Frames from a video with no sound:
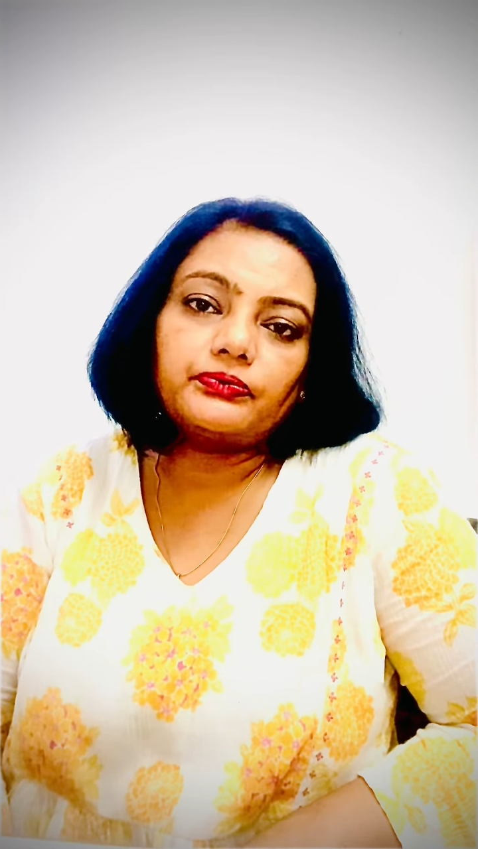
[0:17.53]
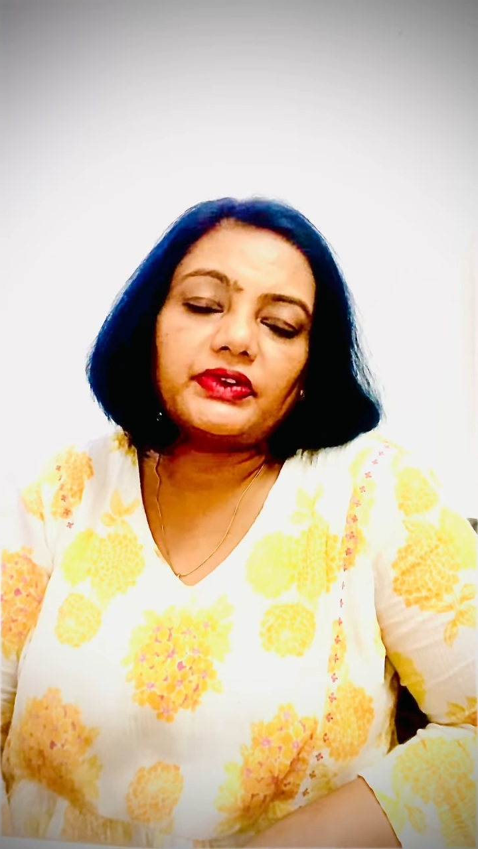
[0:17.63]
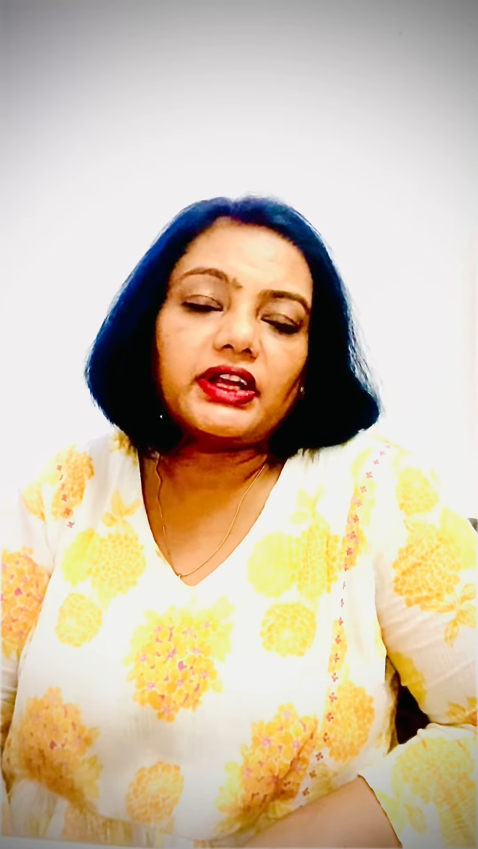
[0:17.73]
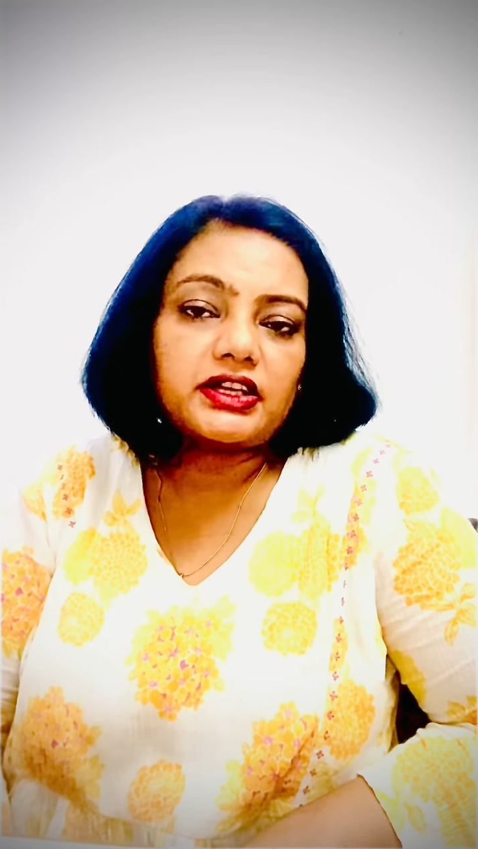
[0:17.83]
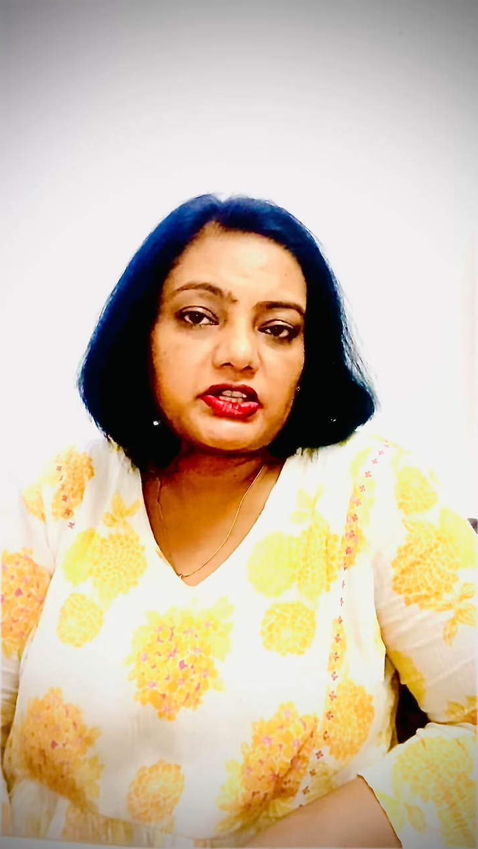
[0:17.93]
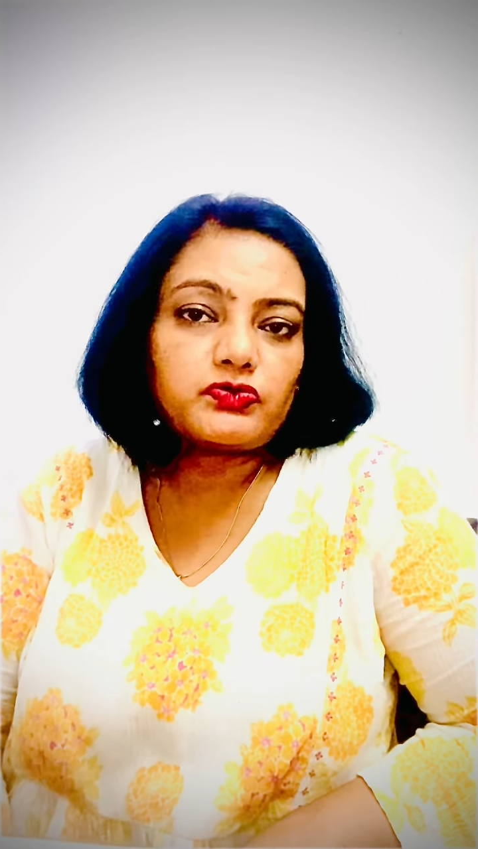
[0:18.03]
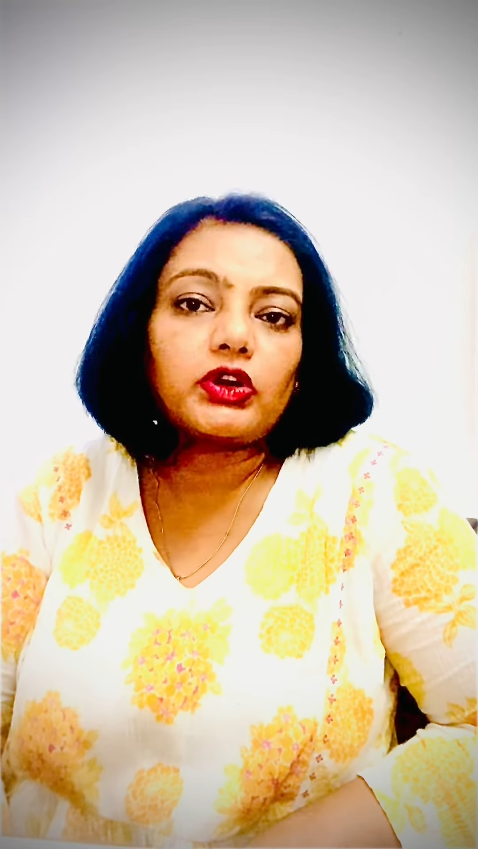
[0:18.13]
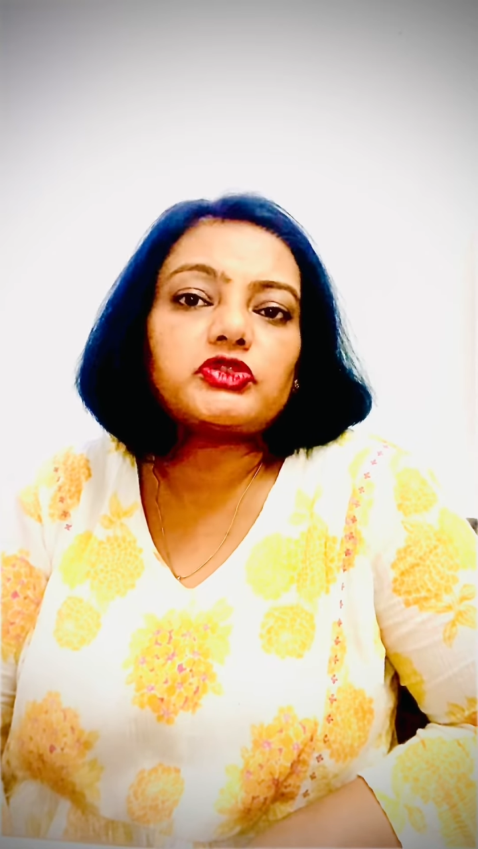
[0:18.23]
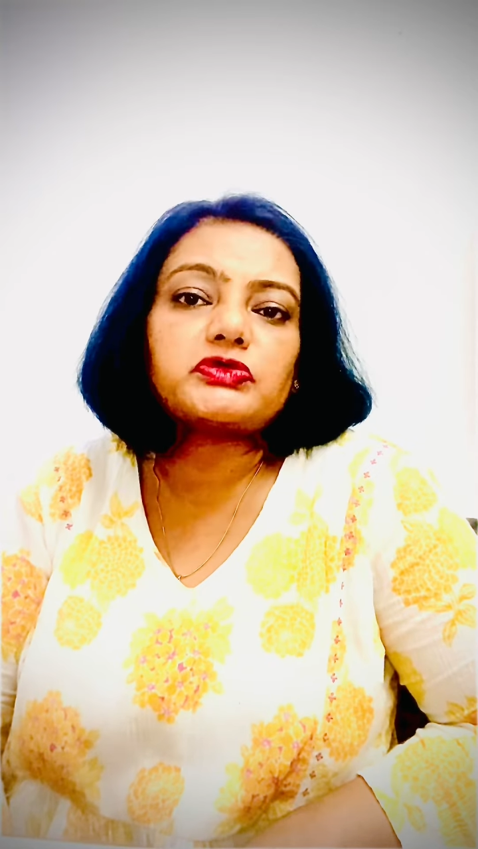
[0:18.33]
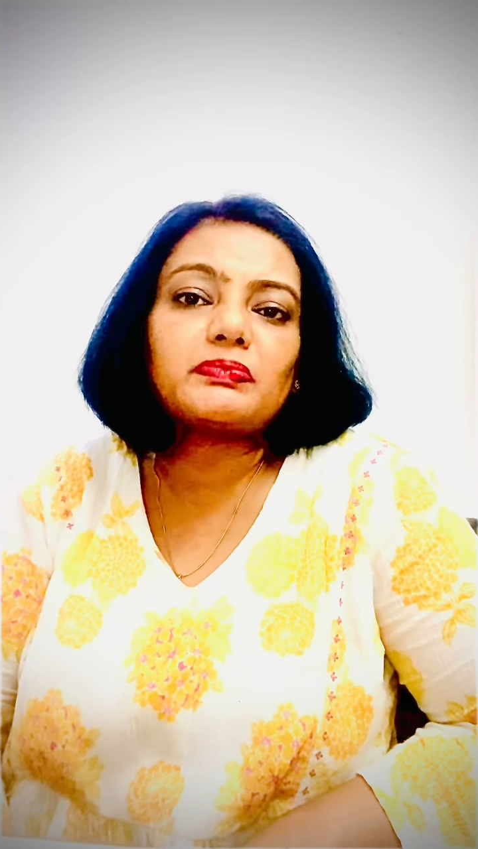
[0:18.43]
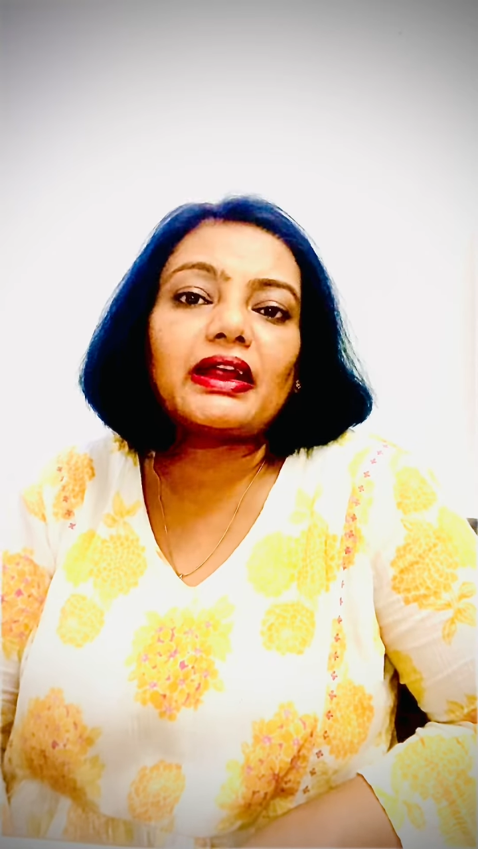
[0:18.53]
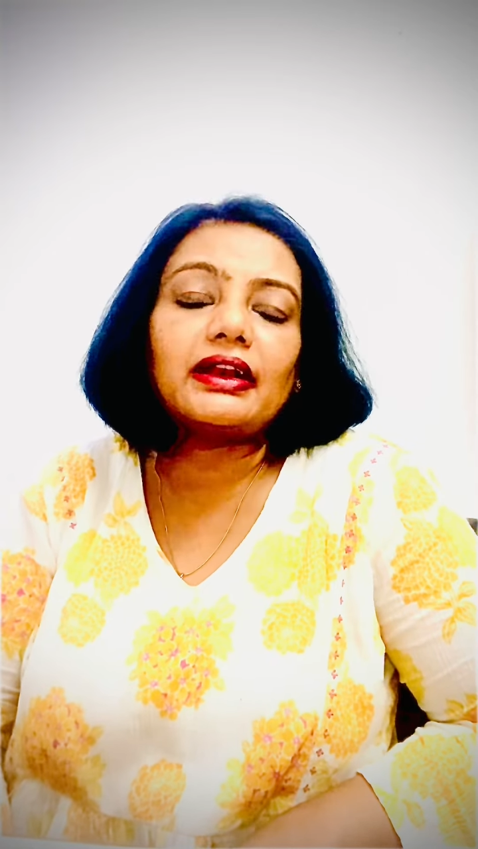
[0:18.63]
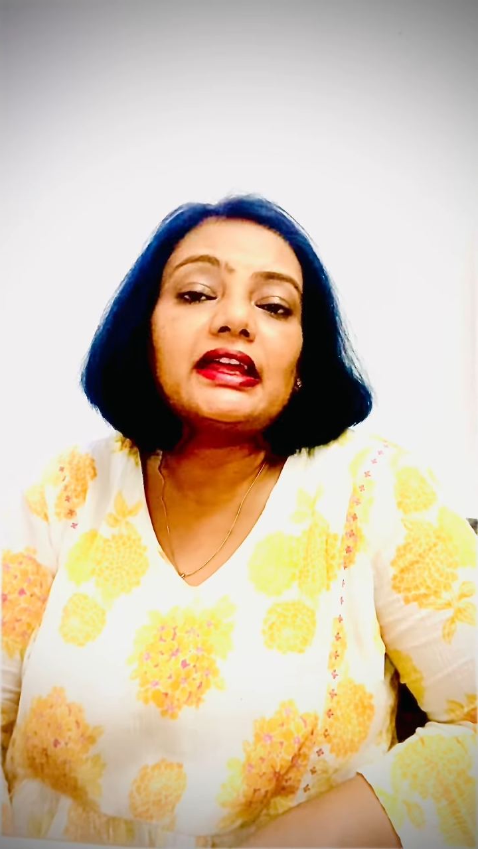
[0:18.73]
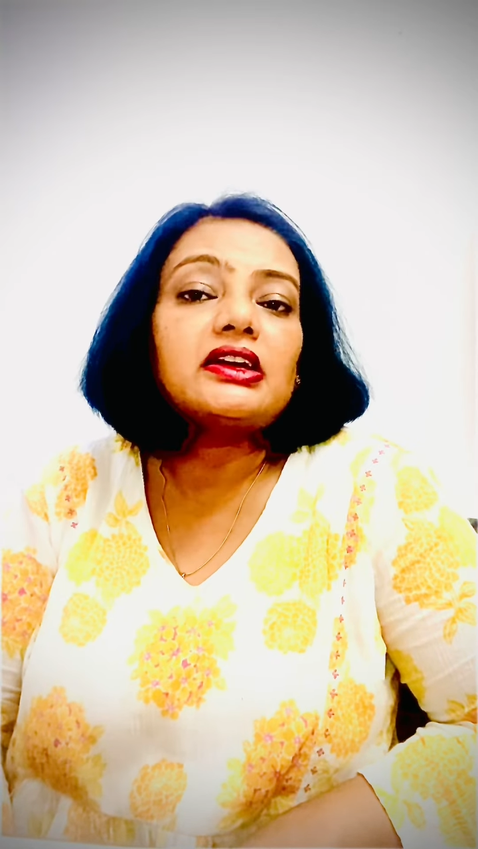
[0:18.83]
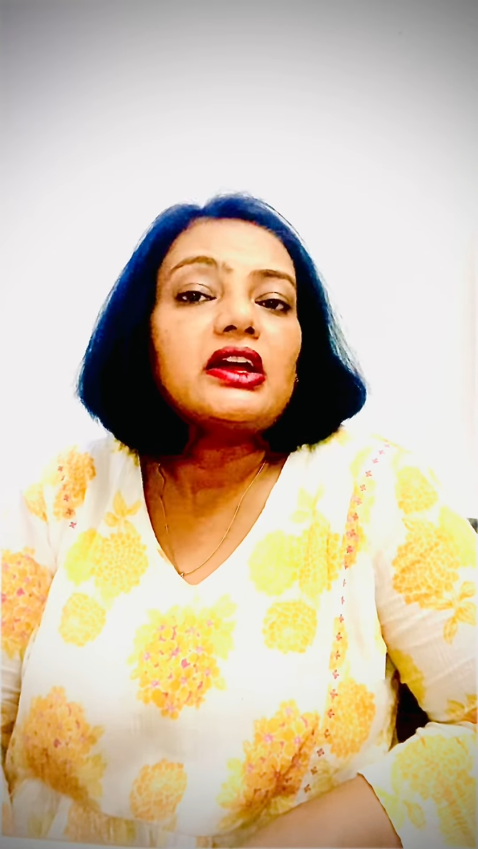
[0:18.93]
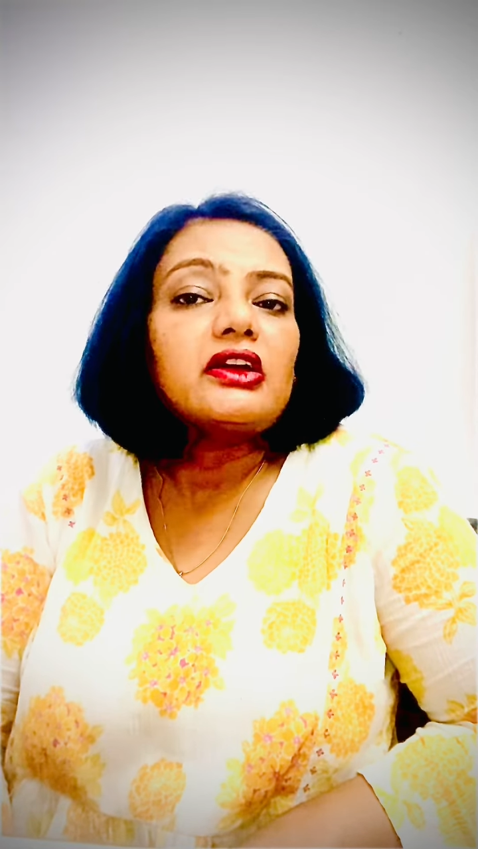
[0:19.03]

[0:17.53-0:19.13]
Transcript: It is what you smell like